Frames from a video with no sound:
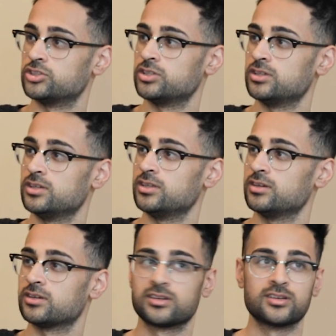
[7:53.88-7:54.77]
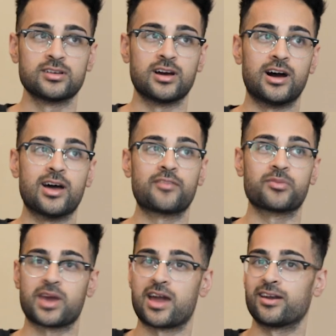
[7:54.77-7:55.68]
GED? GED. I'm not
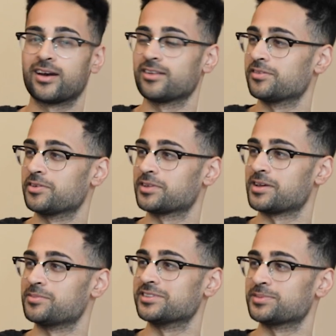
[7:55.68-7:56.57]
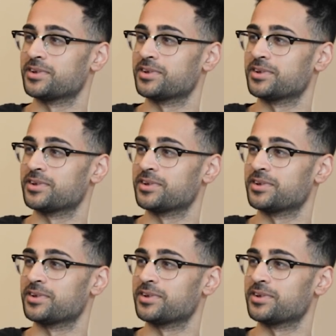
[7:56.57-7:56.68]
from Canada. I don't even know what that means,